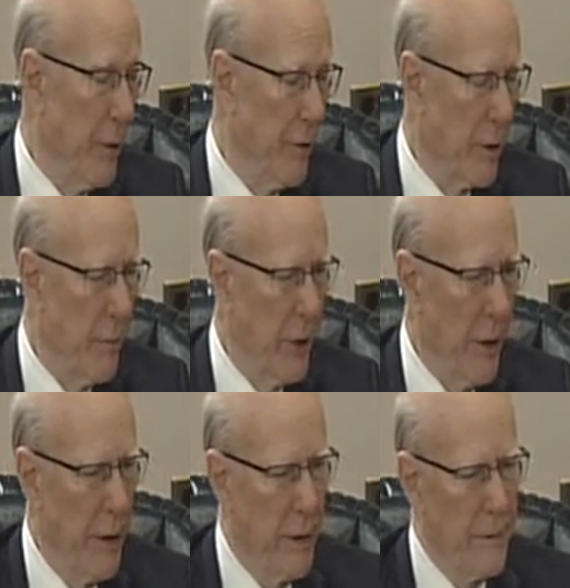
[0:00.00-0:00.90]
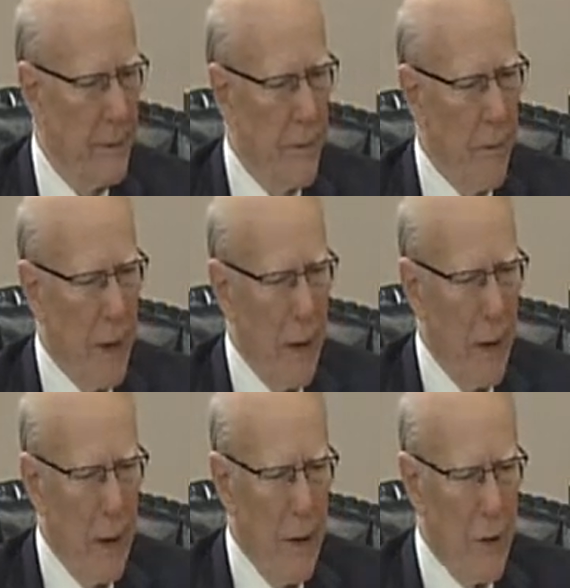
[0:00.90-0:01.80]
on the committee.
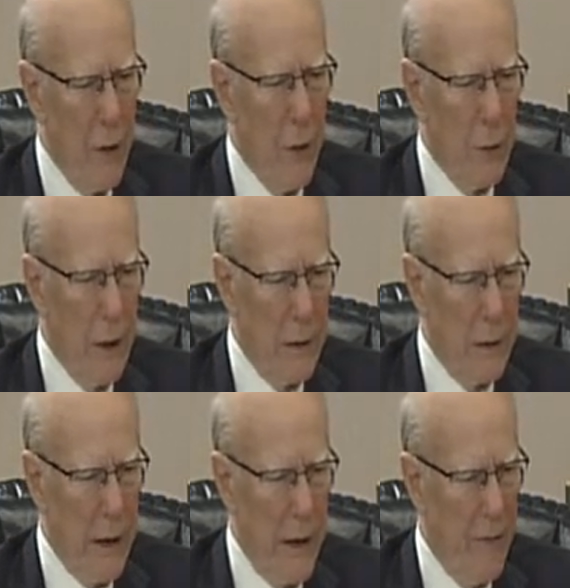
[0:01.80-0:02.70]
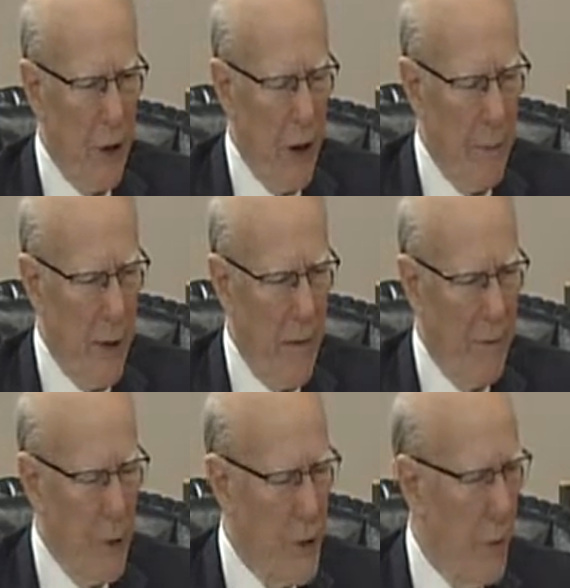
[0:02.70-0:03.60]
So I even got my
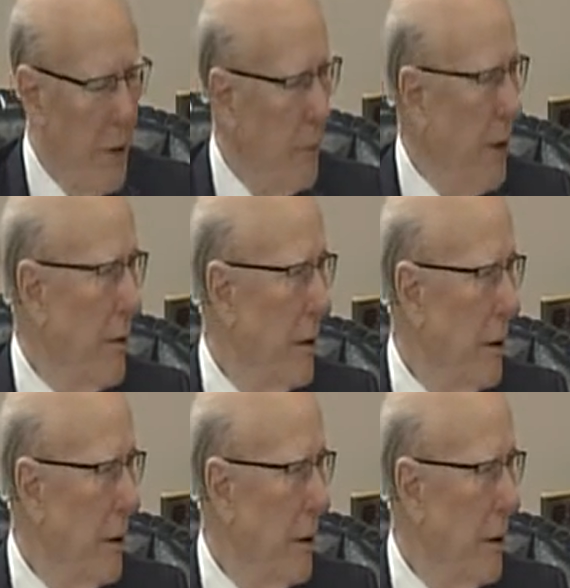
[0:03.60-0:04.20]
First Amendment